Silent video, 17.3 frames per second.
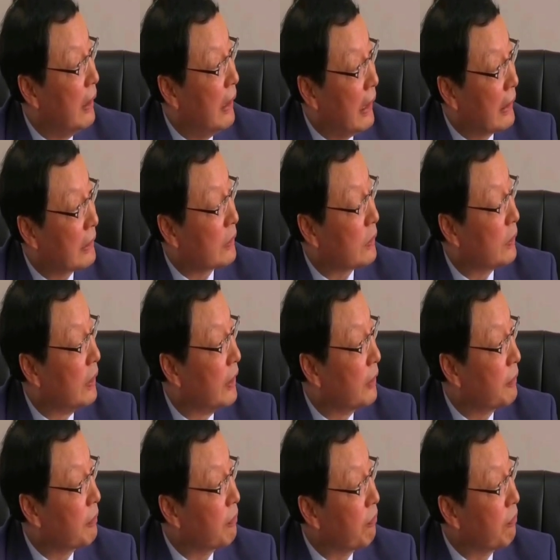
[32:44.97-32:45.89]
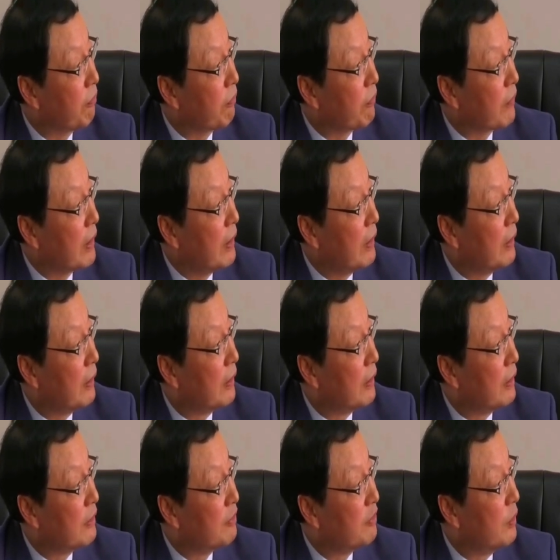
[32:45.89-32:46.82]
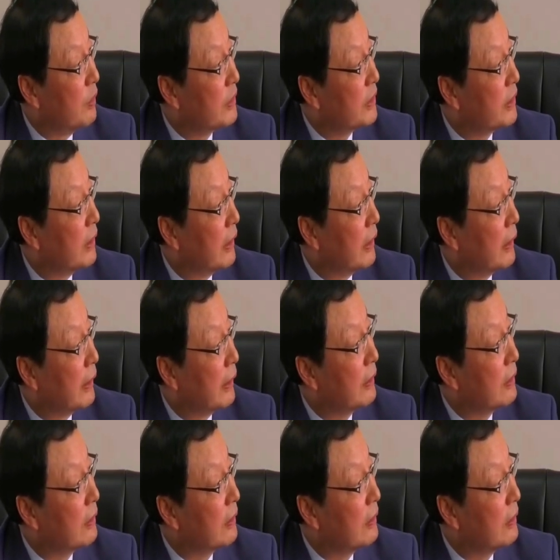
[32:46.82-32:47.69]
actually forged a